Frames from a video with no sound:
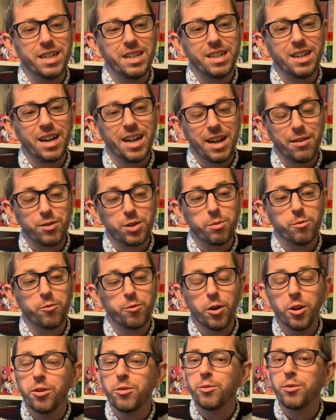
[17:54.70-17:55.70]
have some
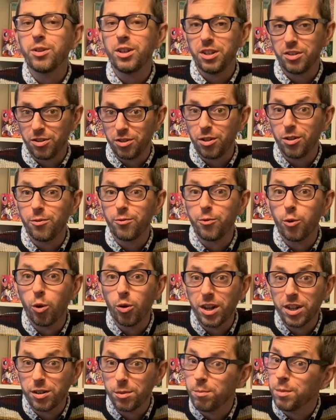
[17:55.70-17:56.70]
fondness
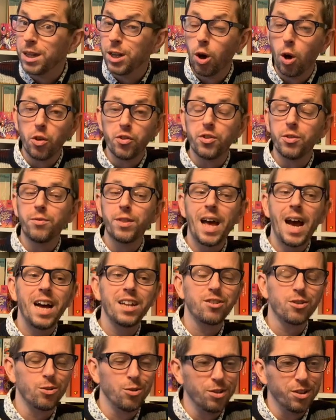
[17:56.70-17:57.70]
for it because of
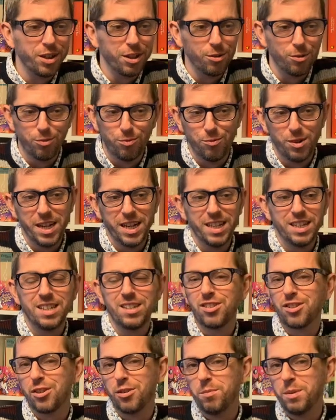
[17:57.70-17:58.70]
that, although really
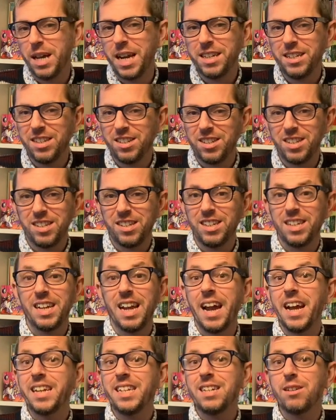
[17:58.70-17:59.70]
this could be any city
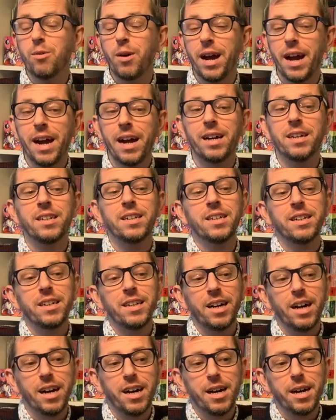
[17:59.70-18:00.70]
anywhere.
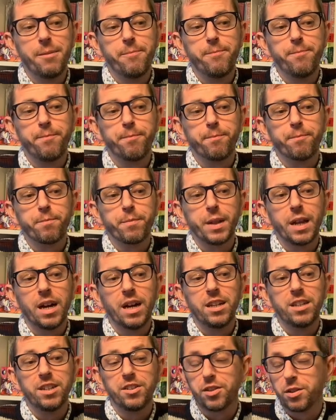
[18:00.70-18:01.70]

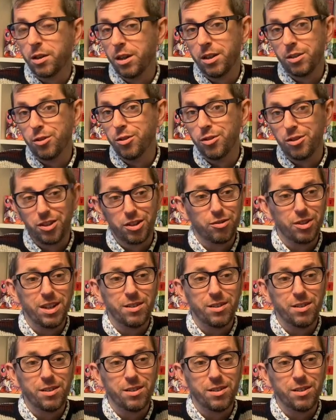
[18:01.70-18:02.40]
There's a good degree of